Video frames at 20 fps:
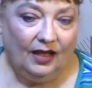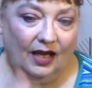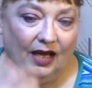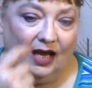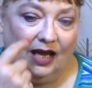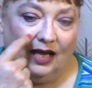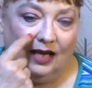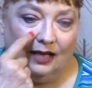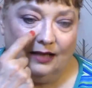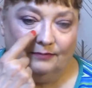
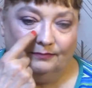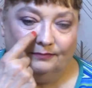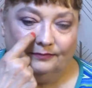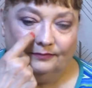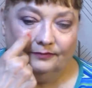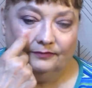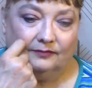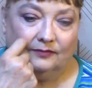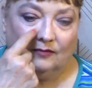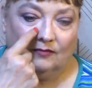Um...
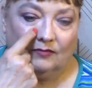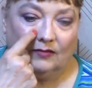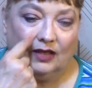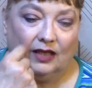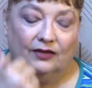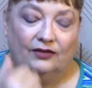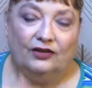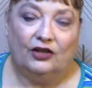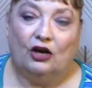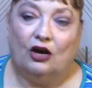
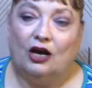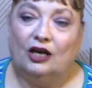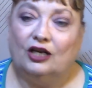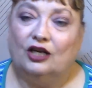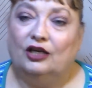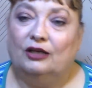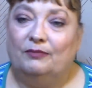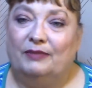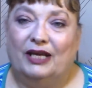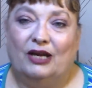There aren't
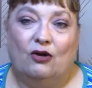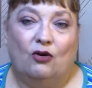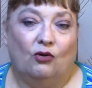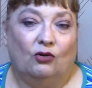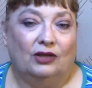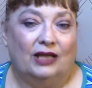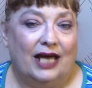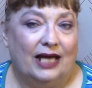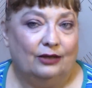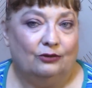going to be a
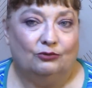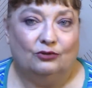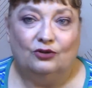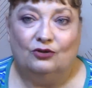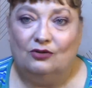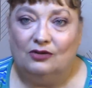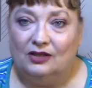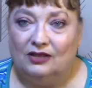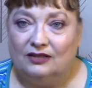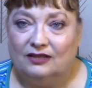whole lot of
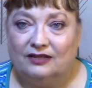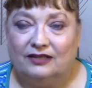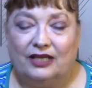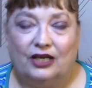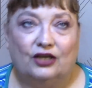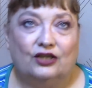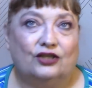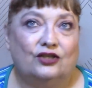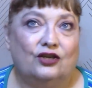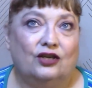rules.
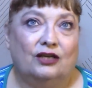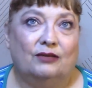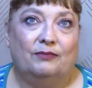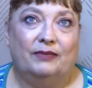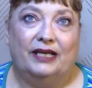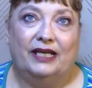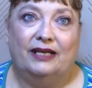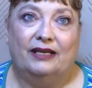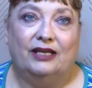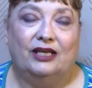There's going to
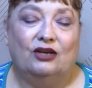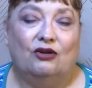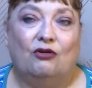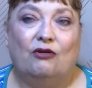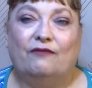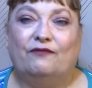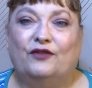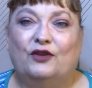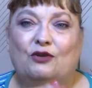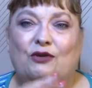be, you know,
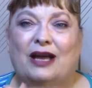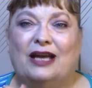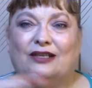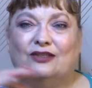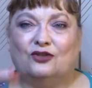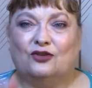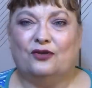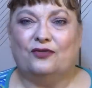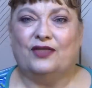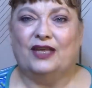a few
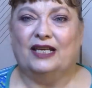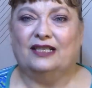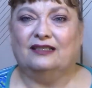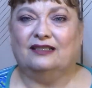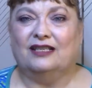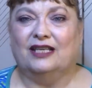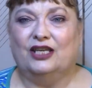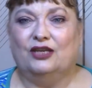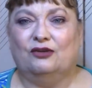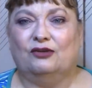extra things
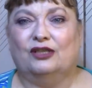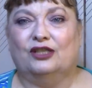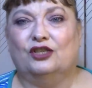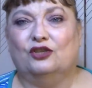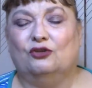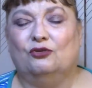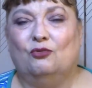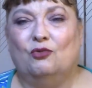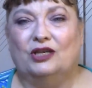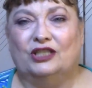that you can
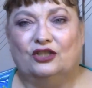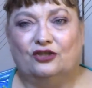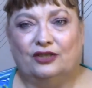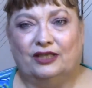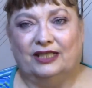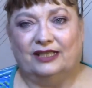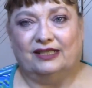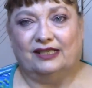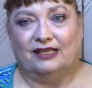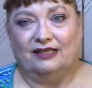do once you
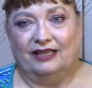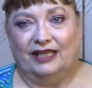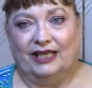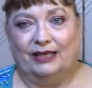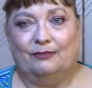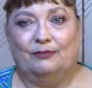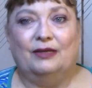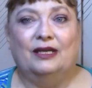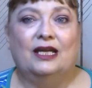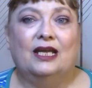get to
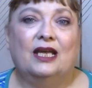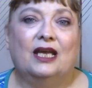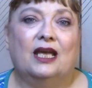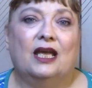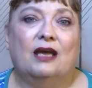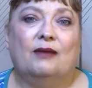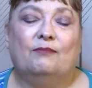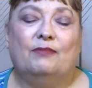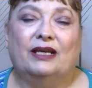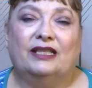Gleam.
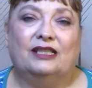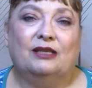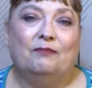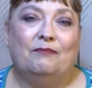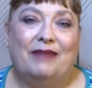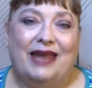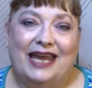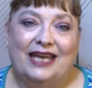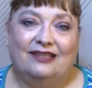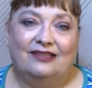But the
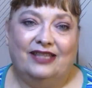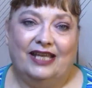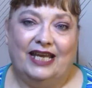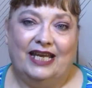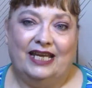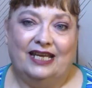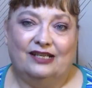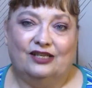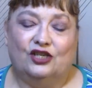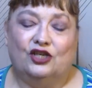main
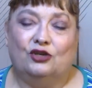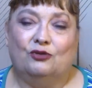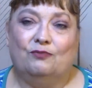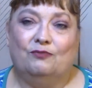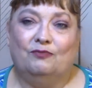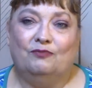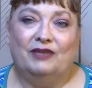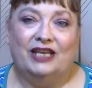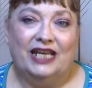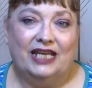thing is you
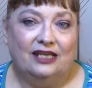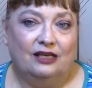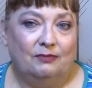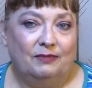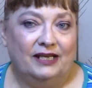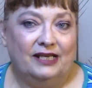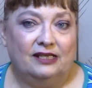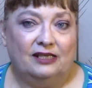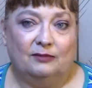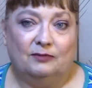need to
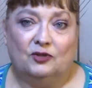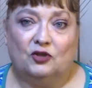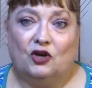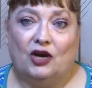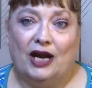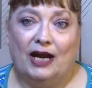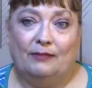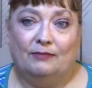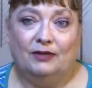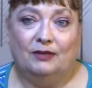be
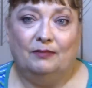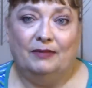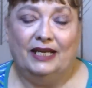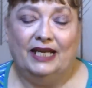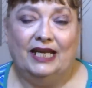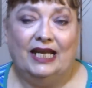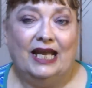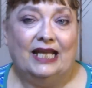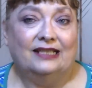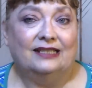subscribed to
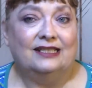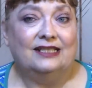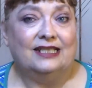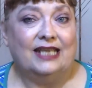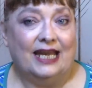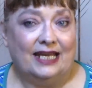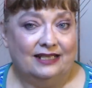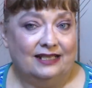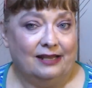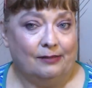me and
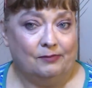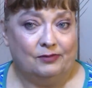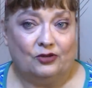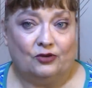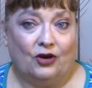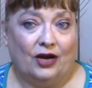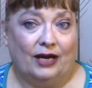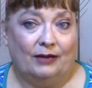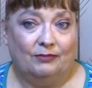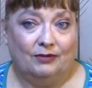stay
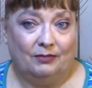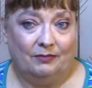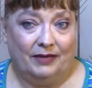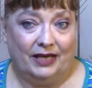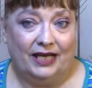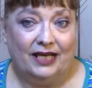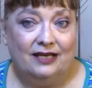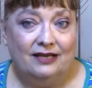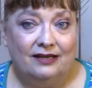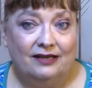subscribed to
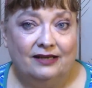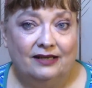me.